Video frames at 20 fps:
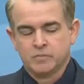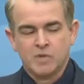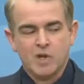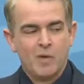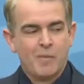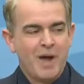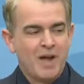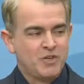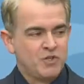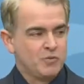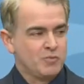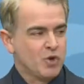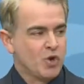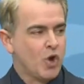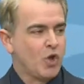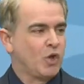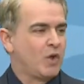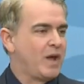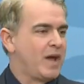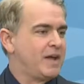Now, mind you,
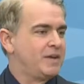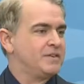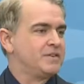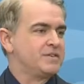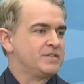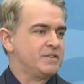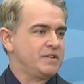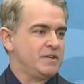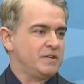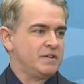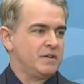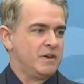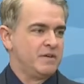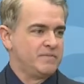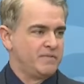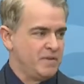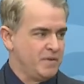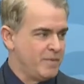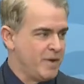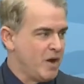Mokolo hadn't seen a
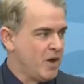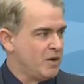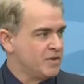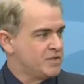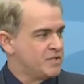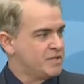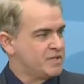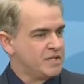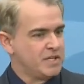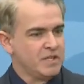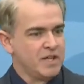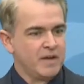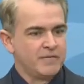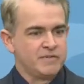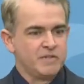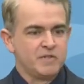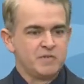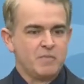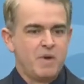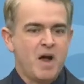female since he
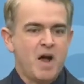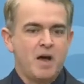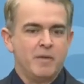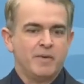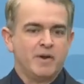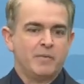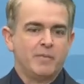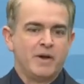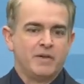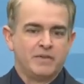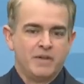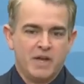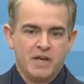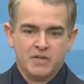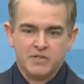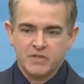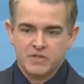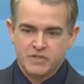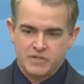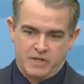left his mom at about the
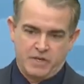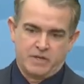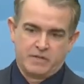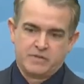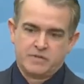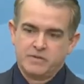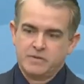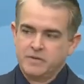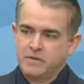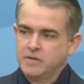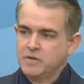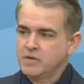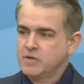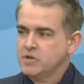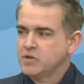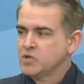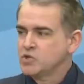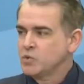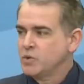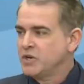age of six,
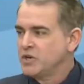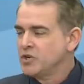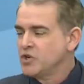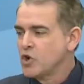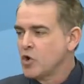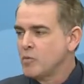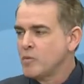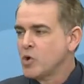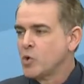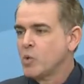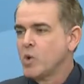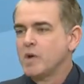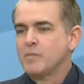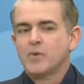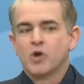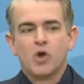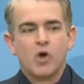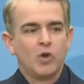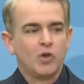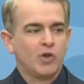so we didn't know
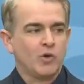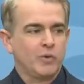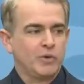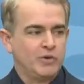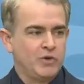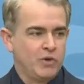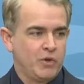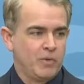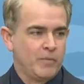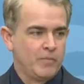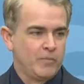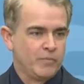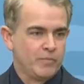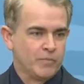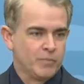what Mokolo would do.